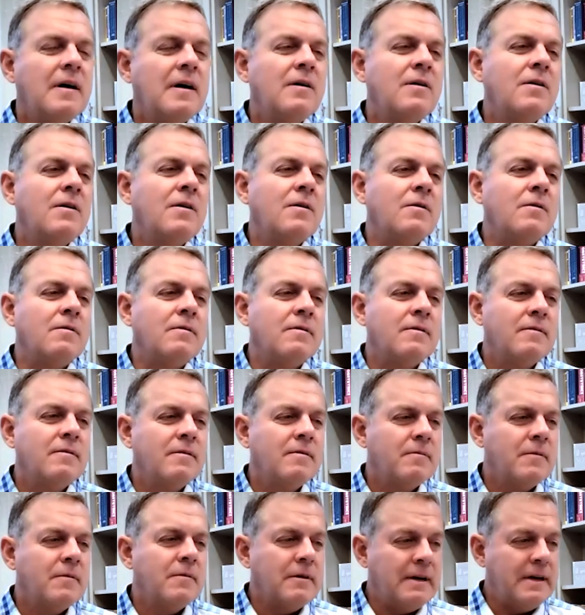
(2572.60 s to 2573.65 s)
Oh,
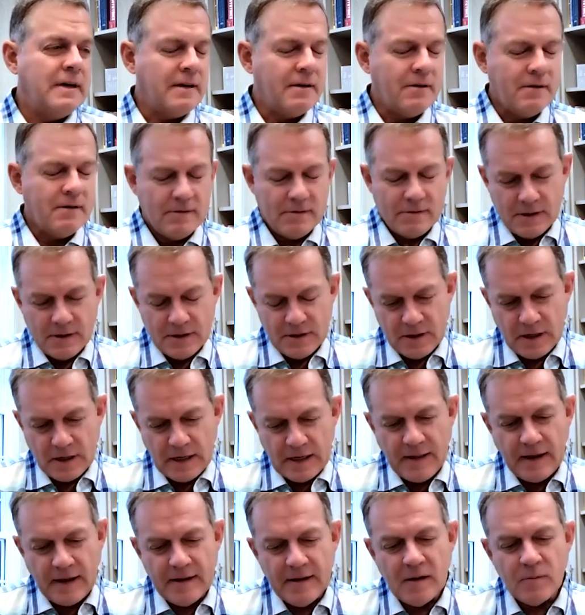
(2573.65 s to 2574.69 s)
great question.
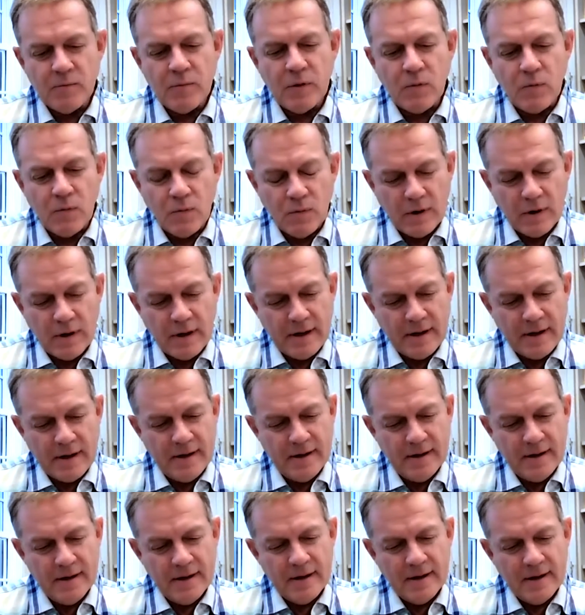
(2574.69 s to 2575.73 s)
I think number
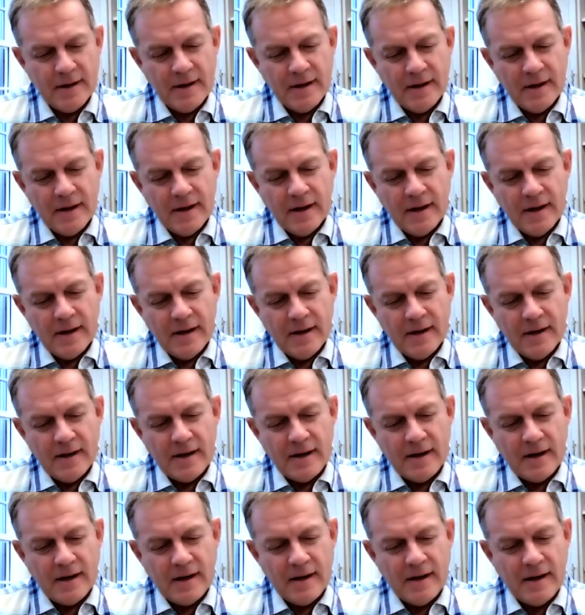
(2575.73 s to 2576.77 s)
1,
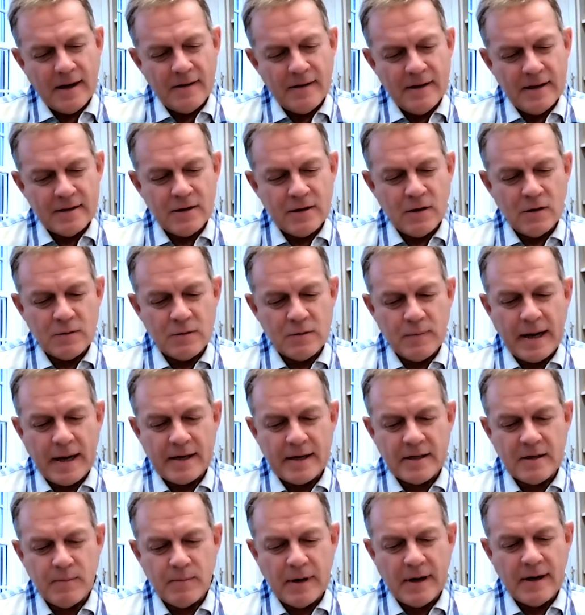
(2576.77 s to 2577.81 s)
and this goes
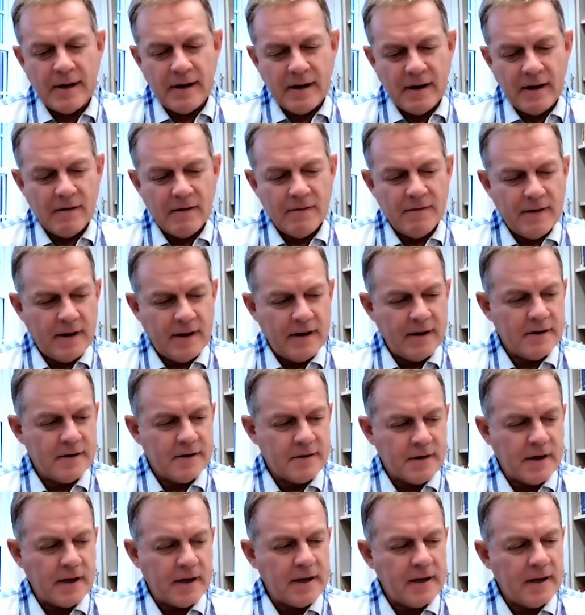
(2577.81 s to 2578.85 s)
back to my Ayurvedic
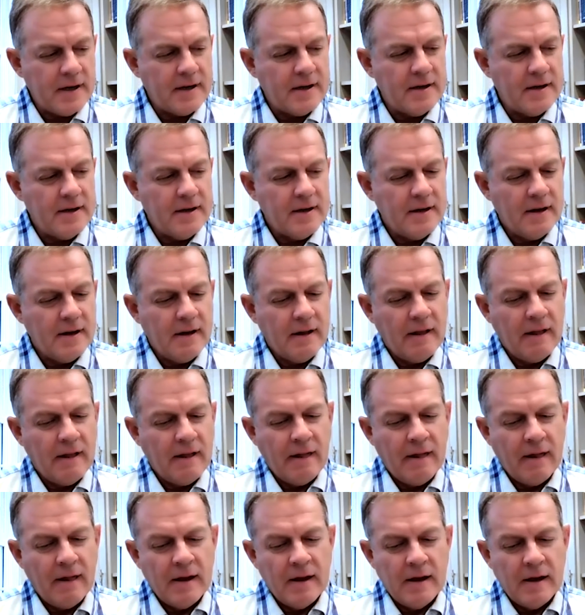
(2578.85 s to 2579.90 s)
training,
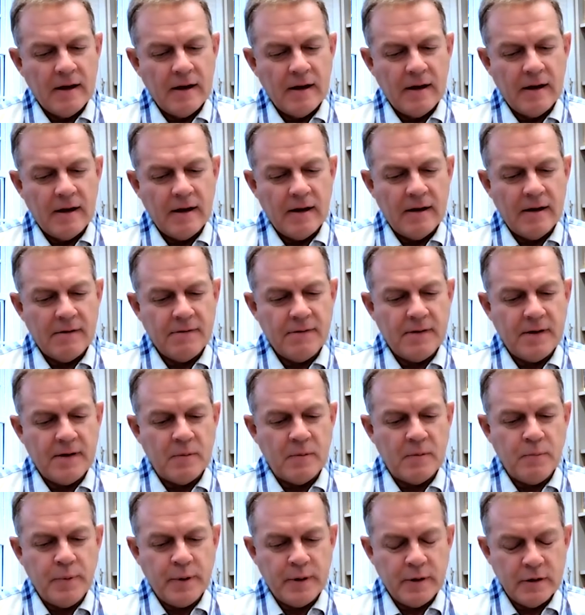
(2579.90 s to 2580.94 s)
if
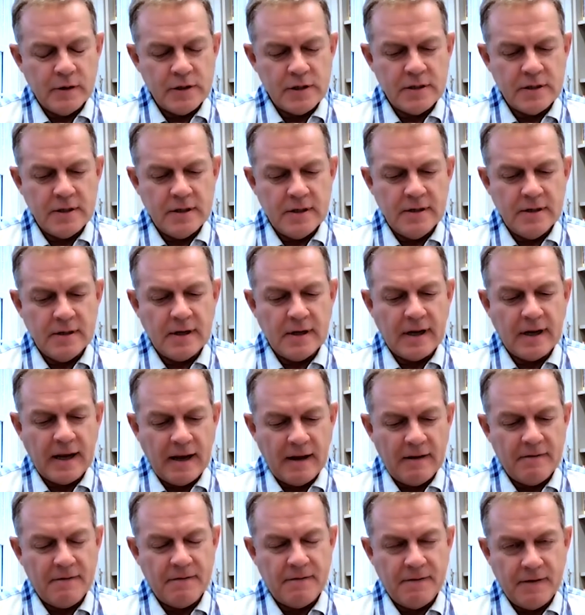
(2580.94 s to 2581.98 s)
a person
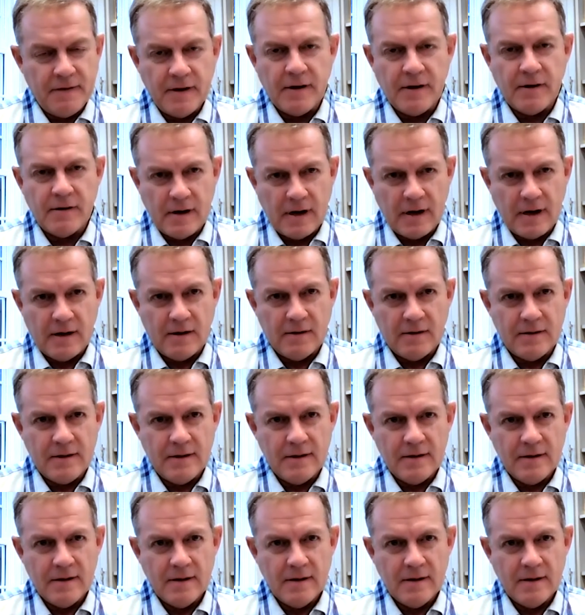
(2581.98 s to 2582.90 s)
can't figure out